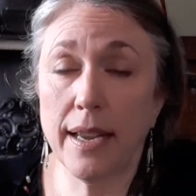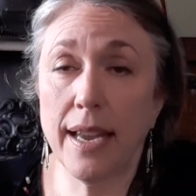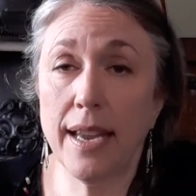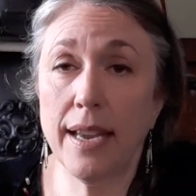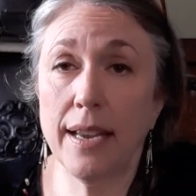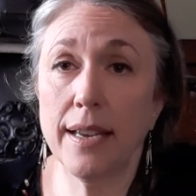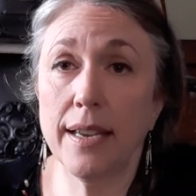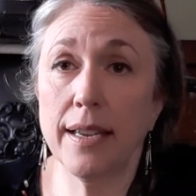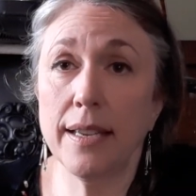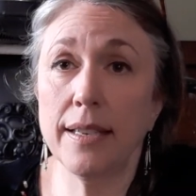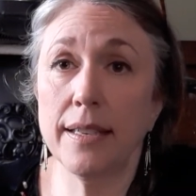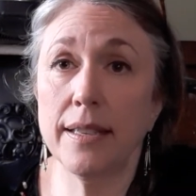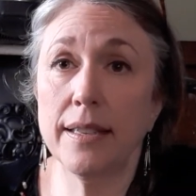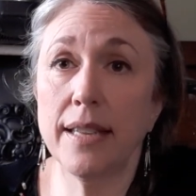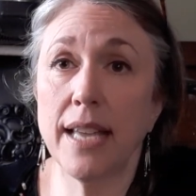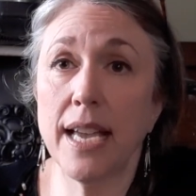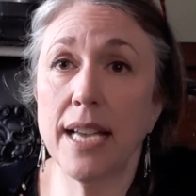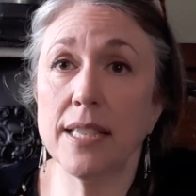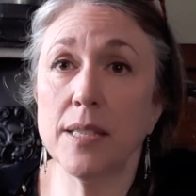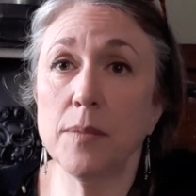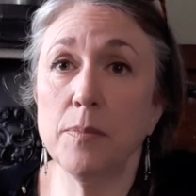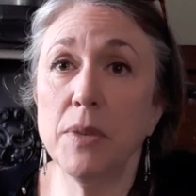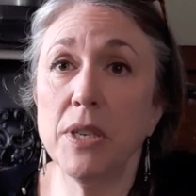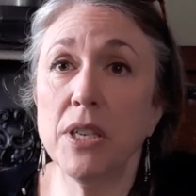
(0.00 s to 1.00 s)
And
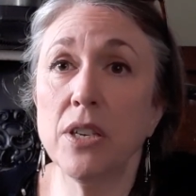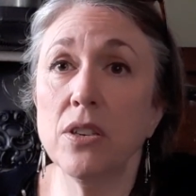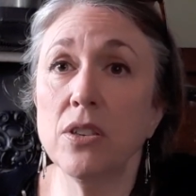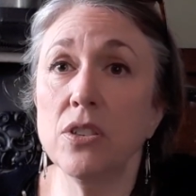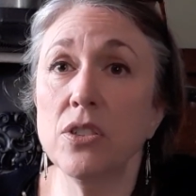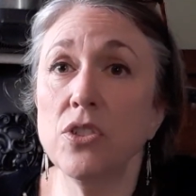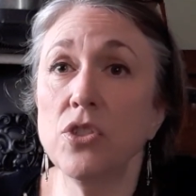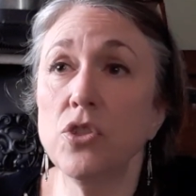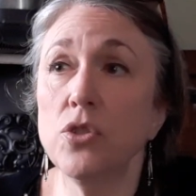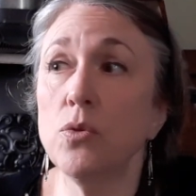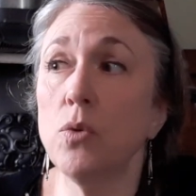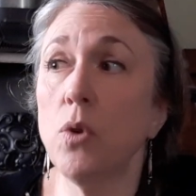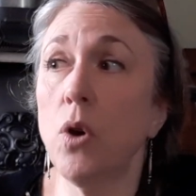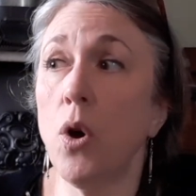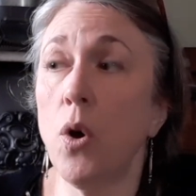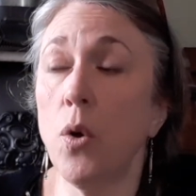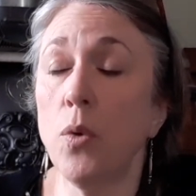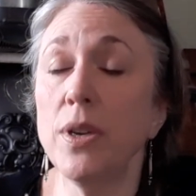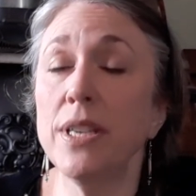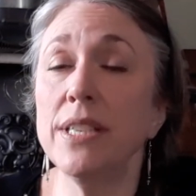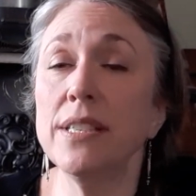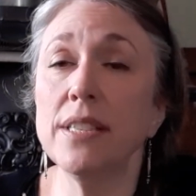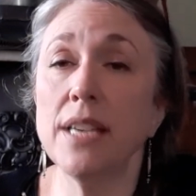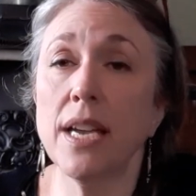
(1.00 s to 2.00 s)
that's because you
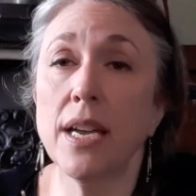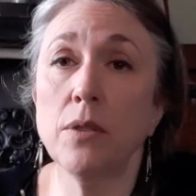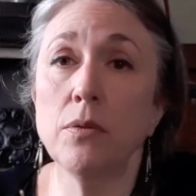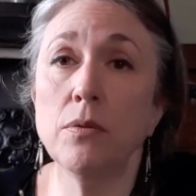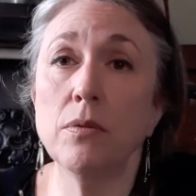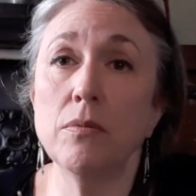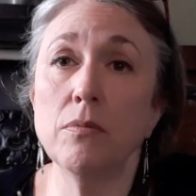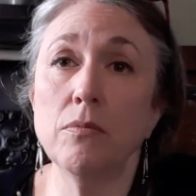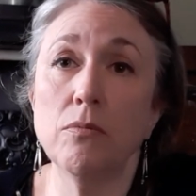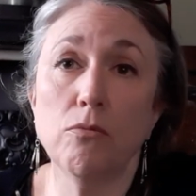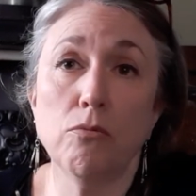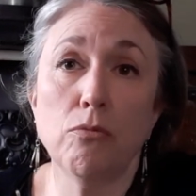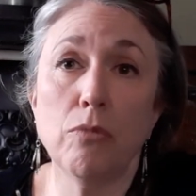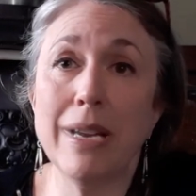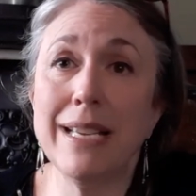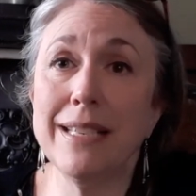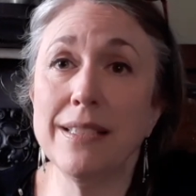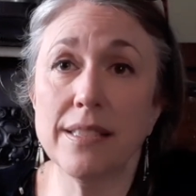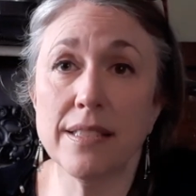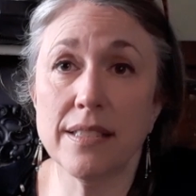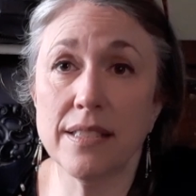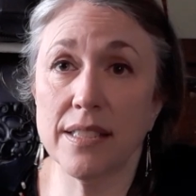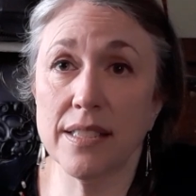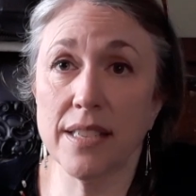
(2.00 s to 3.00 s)
always had
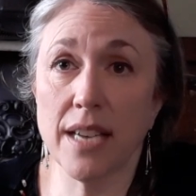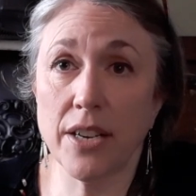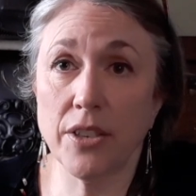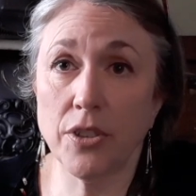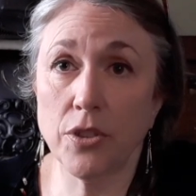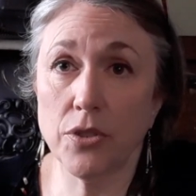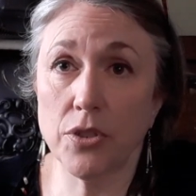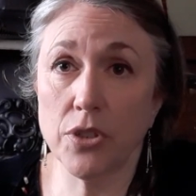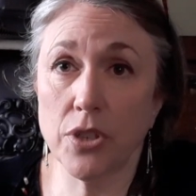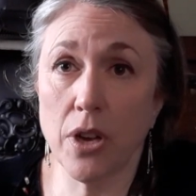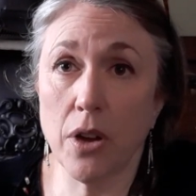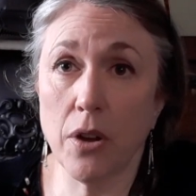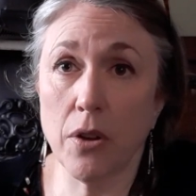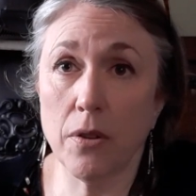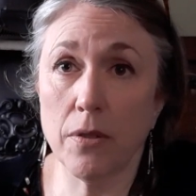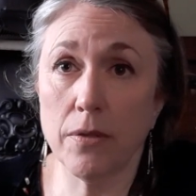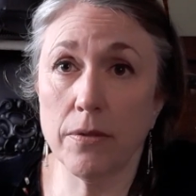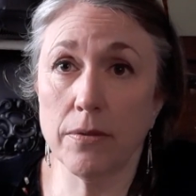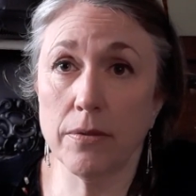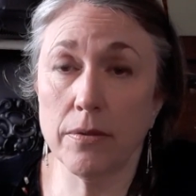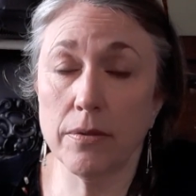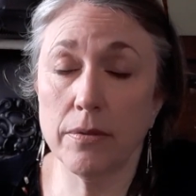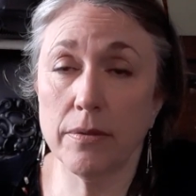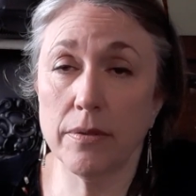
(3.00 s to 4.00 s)
raisins on your shelf.
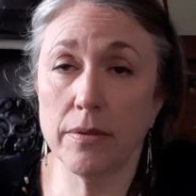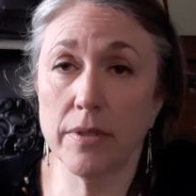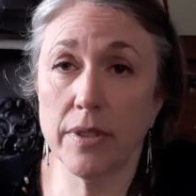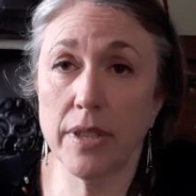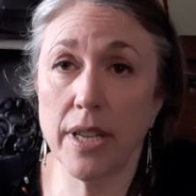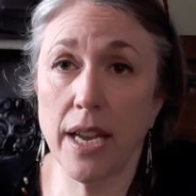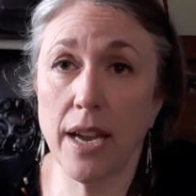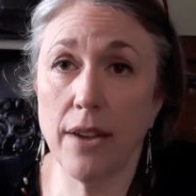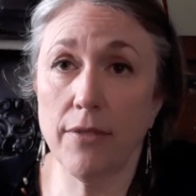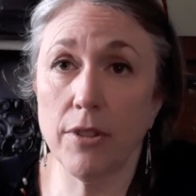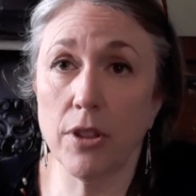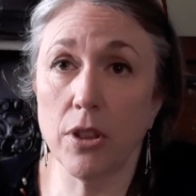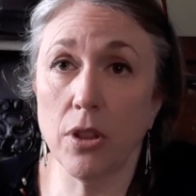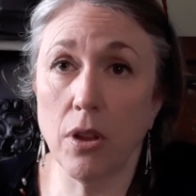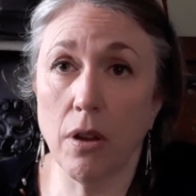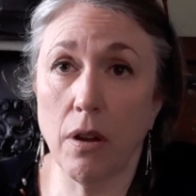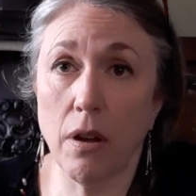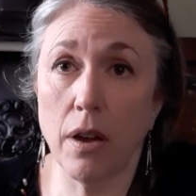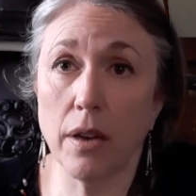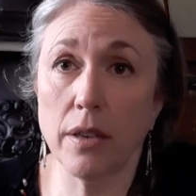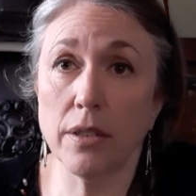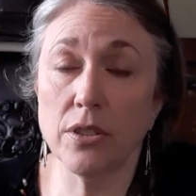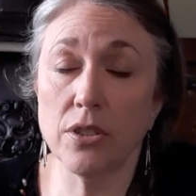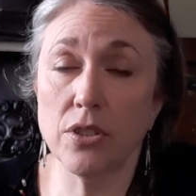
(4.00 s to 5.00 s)
They have a
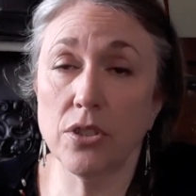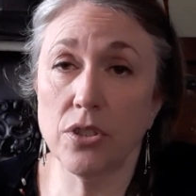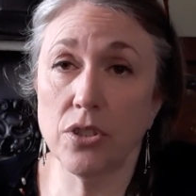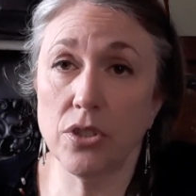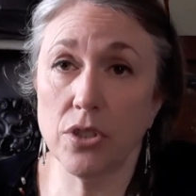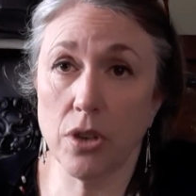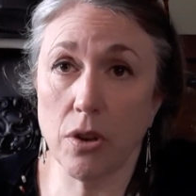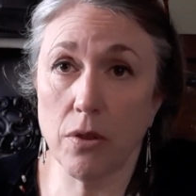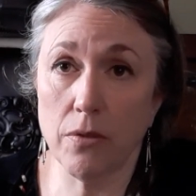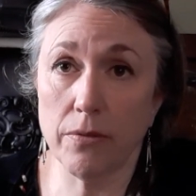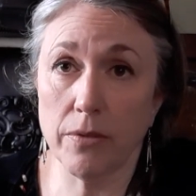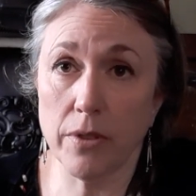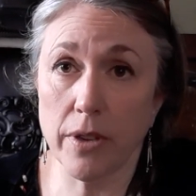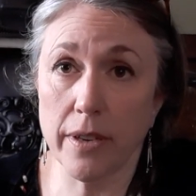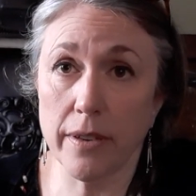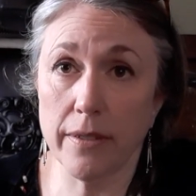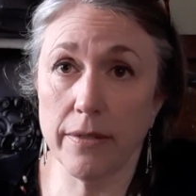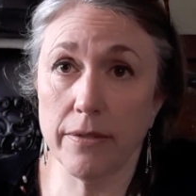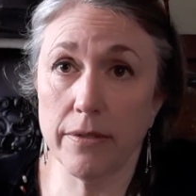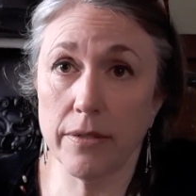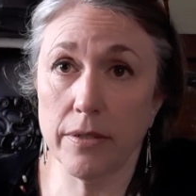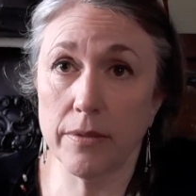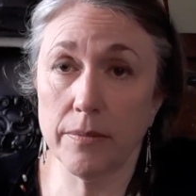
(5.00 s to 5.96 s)
long shelf life.